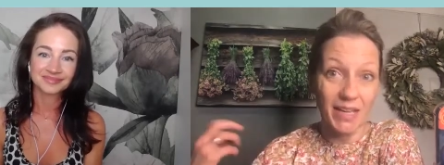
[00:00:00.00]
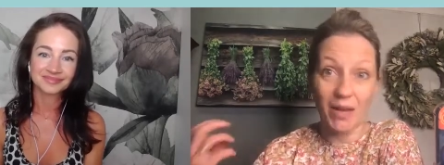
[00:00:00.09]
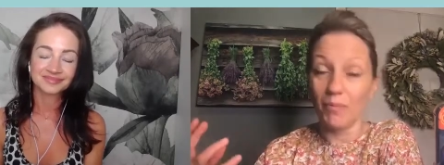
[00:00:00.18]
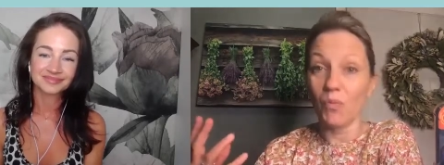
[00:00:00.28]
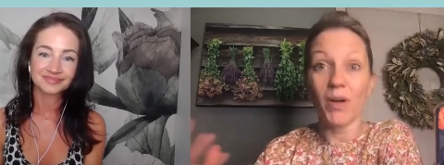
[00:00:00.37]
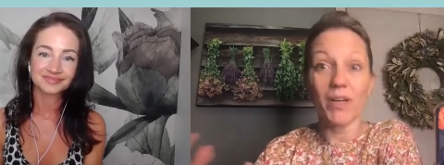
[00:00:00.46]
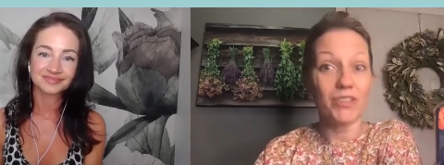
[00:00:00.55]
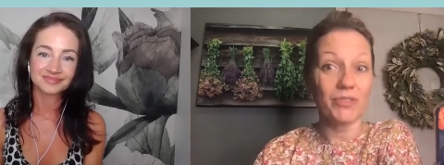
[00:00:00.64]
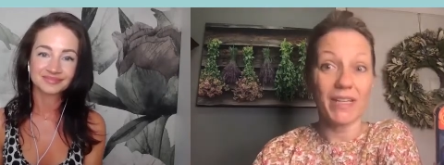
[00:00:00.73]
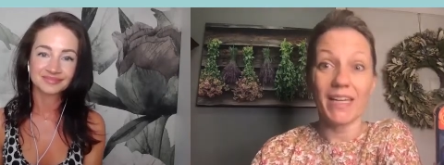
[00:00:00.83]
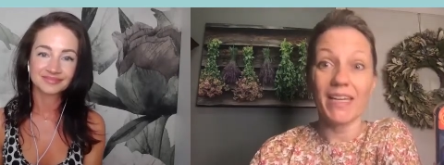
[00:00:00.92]
Speaker 1: I'm
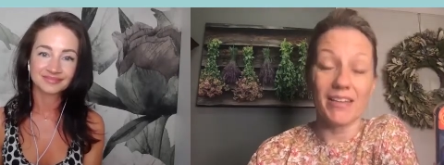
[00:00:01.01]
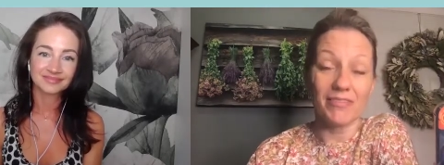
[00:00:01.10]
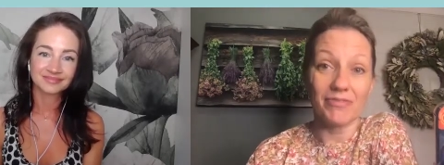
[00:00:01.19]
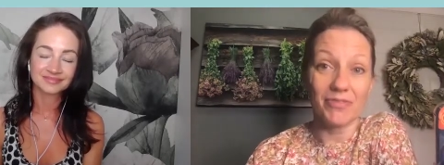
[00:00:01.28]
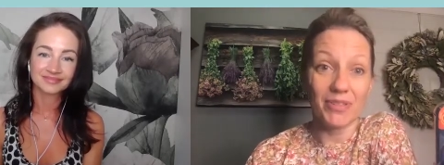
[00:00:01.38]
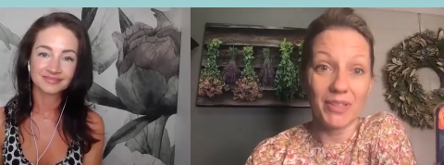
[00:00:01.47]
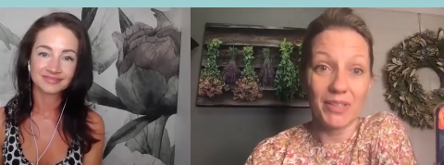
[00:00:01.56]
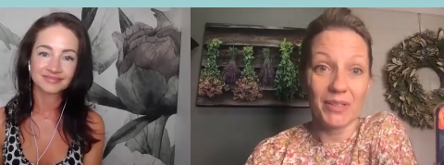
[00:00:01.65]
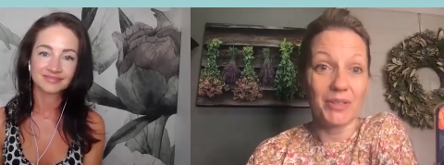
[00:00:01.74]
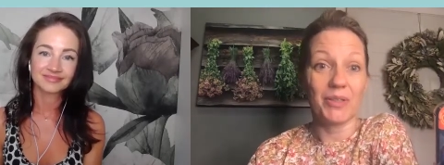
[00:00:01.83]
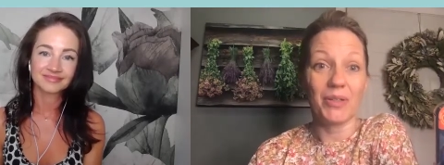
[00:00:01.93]
wondering if,
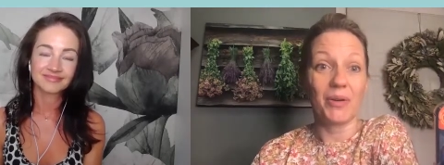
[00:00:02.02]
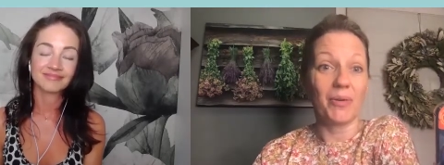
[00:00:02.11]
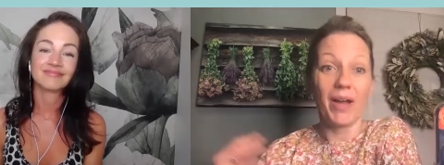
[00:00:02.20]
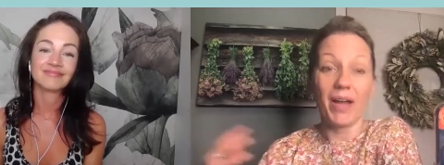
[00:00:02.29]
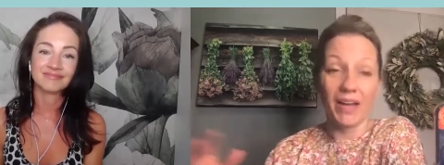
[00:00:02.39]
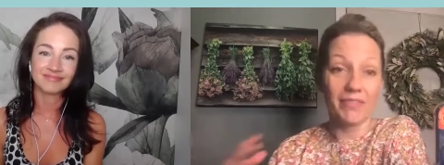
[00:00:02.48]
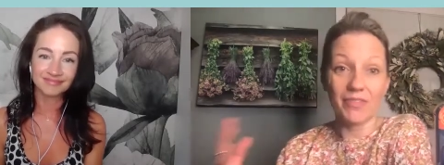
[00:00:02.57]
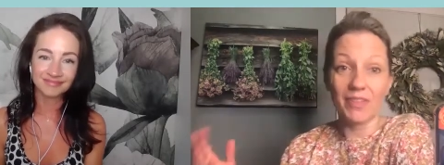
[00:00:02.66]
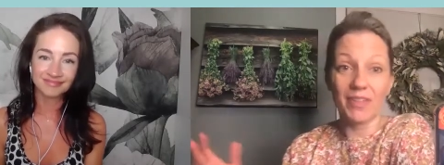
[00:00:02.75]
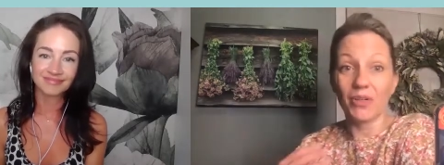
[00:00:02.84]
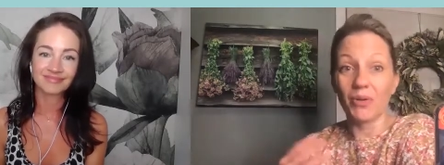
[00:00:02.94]
you know, I have
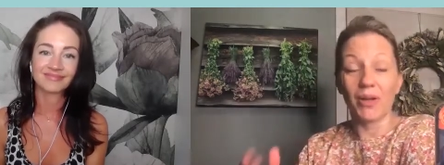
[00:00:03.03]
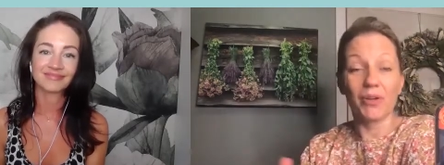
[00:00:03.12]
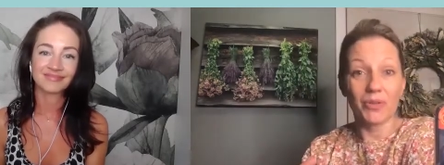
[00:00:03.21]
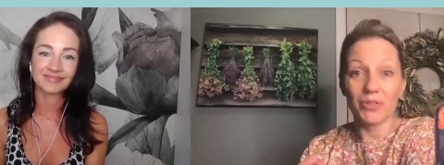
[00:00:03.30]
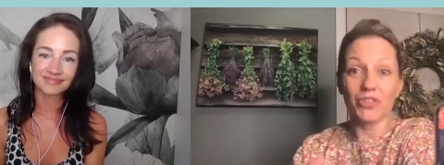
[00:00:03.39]
the, you know, I heard